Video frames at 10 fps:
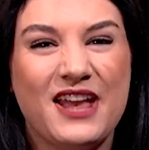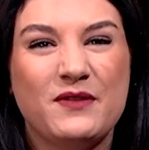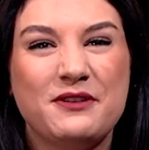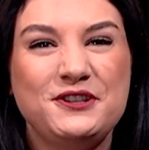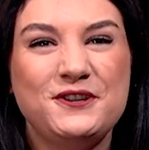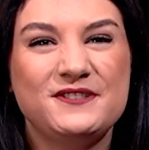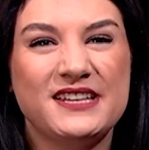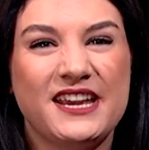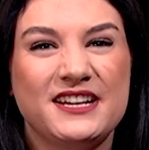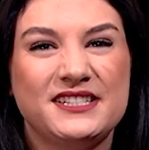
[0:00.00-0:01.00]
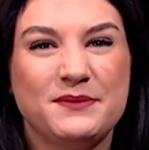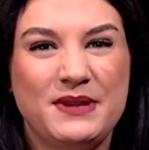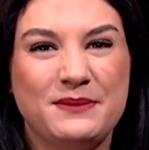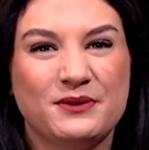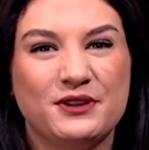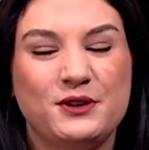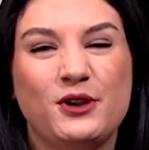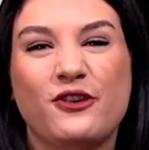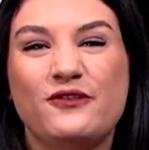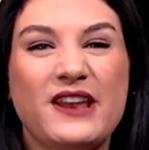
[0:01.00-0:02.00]
And what would you say to people who
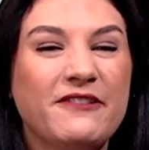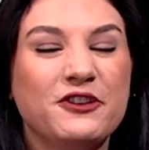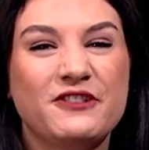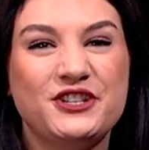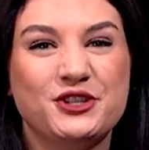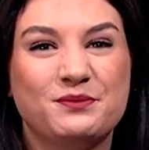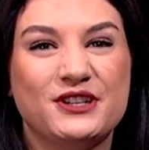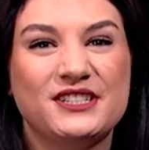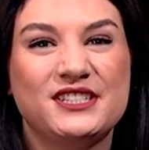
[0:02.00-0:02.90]
have never read your books